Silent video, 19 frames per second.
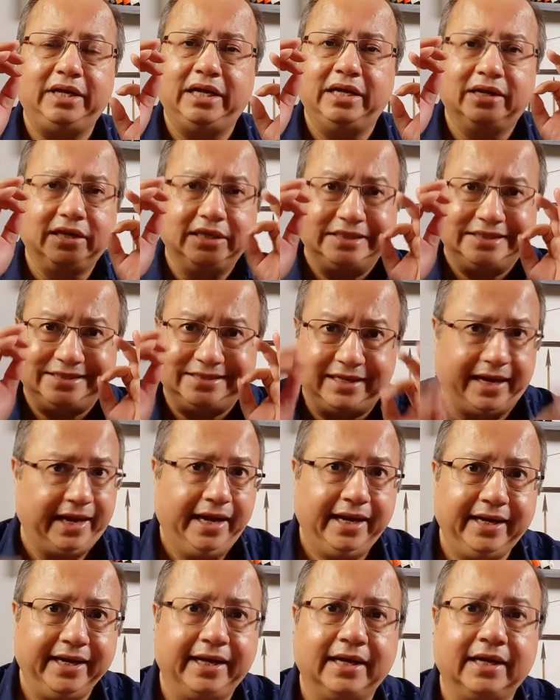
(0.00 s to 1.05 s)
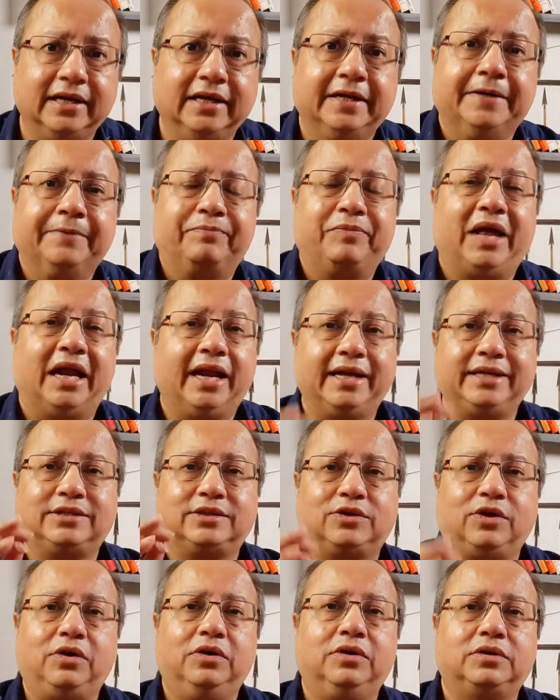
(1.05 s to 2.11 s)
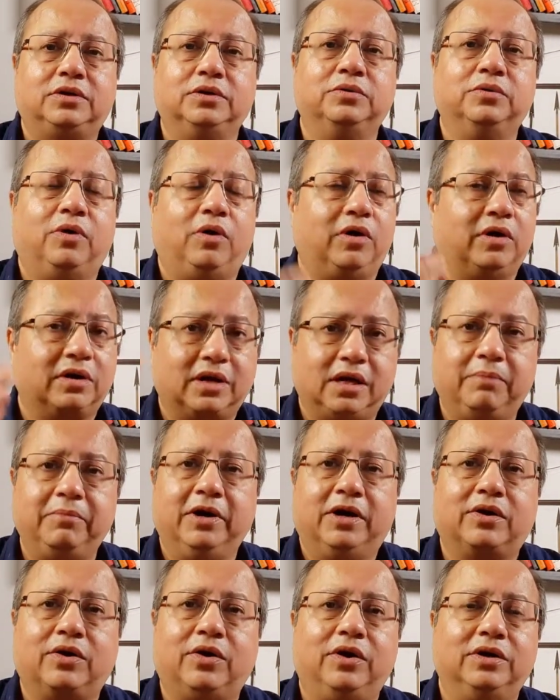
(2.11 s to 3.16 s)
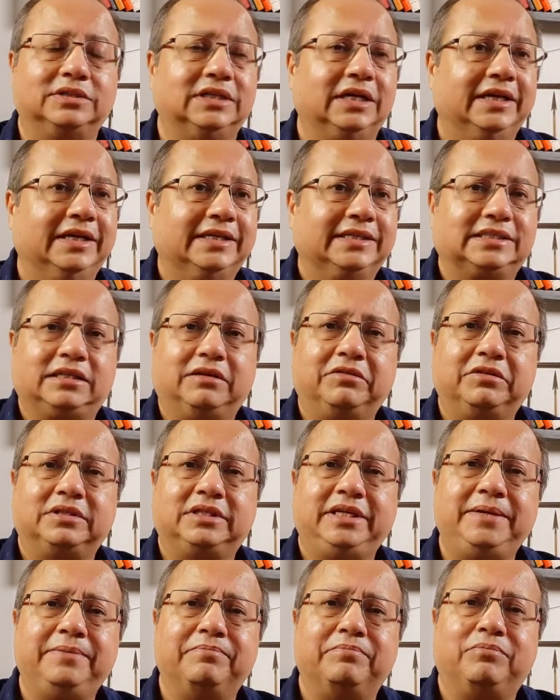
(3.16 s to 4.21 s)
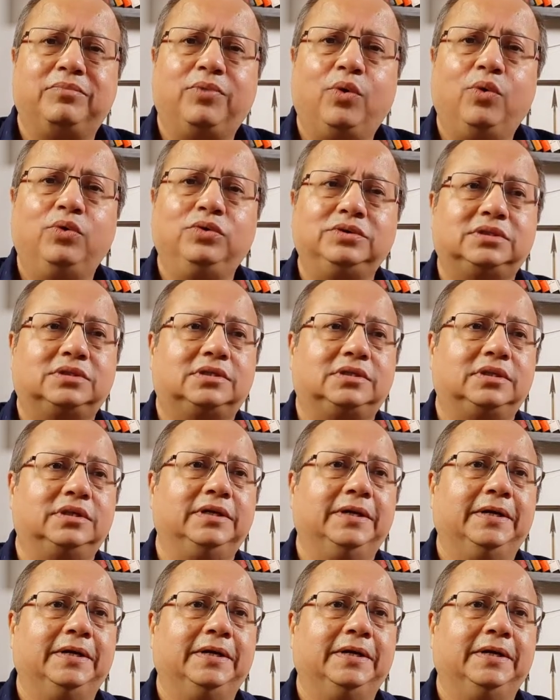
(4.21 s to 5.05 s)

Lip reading: irritating that I talk to or come across some of the most